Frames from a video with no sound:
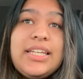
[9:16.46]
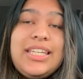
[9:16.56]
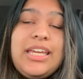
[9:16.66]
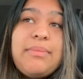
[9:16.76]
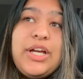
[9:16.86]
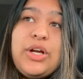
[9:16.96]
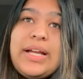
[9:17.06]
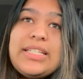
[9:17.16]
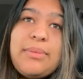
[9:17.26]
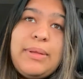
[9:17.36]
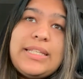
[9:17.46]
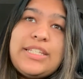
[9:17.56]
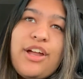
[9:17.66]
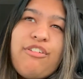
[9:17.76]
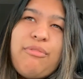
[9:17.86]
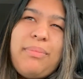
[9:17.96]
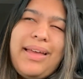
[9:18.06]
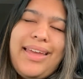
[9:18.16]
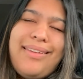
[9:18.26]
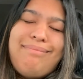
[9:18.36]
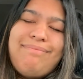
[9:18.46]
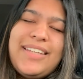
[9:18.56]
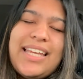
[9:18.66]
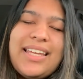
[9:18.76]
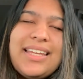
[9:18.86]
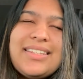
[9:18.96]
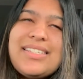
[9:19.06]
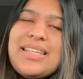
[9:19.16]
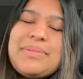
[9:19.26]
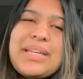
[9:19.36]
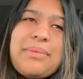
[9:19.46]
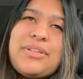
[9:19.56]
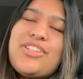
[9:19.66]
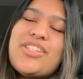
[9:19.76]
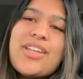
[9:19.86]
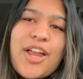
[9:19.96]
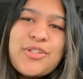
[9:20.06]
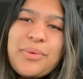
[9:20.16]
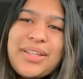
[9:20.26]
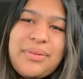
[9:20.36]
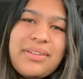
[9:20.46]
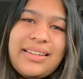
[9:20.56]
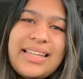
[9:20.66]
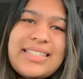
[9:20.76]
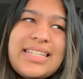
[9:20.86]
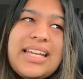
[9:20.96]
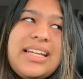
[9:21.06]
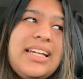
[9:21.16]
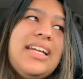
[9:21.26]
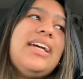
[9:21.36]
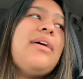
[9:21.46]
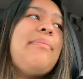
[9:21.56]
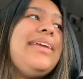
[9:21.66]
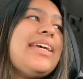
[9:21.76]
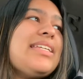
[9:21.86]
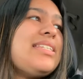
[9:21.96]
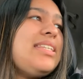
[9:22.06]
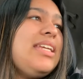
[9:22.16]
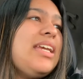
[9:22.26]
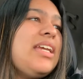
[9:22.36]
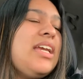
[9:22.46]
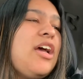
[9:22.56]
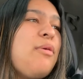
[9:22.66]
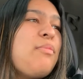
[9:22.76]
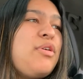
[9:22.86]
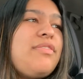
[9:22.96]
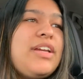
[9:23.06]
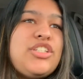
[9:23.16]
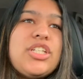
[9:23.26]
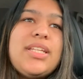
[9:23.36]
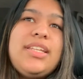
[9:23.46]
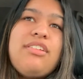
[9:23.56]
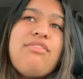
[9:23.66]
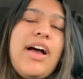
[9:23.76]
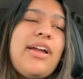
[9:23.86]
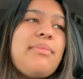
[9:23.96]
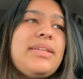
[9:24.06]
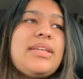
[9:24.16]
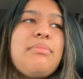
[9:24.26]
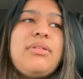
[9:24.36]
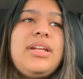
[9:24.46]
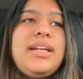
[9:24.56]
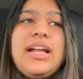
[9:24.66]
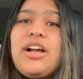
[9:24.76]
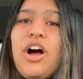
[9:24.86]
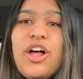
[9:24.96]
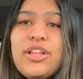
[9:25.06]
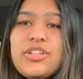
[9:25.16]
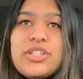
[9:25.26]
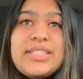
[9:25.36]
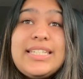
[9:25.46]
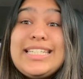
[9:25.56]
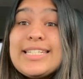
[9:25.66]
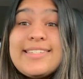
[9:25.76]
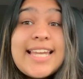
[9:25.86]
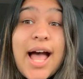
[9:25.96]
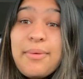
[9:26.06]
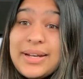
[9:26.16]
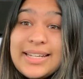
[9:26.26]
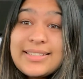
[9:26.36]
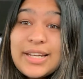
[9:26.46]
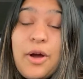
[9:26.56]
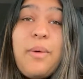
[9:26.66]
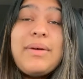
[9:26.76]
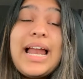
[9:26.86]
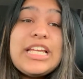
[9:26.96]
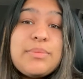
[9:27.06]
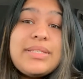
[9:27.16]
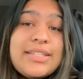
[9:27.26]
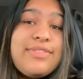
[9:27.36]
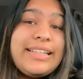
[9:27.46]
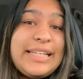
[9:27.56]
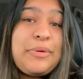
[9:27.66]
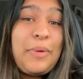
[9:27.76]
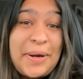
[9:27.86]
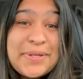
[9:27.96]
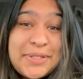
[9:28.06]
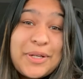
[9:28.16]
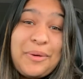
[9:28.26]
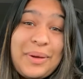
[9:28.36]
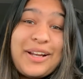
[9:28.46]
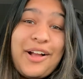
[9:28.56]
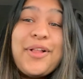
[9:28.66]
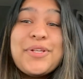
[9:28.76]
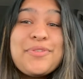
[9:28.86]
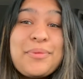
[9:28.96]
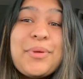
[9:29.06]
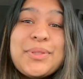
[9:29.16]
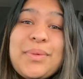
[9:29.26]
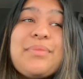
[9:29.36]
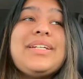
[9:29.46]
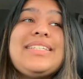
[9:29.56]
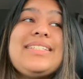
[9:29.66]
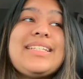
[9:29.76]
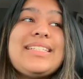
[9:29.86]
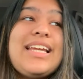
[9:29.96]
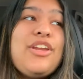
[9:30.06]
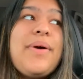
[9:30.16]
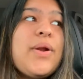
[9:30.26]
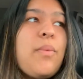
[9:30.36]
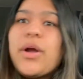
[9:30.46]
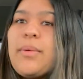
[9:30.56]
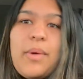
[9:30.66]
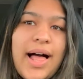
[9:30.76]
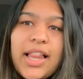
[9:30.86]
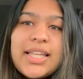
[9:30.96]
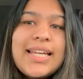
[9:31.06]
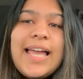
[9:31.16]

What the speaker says: keep my grades up and stuff, but at the same time it's just not totally realistic, because the motivation and the environment I'm put in at college is just not what it is at home. And I specifically wanted to go away to college for multiple reasons, because I know I don't work well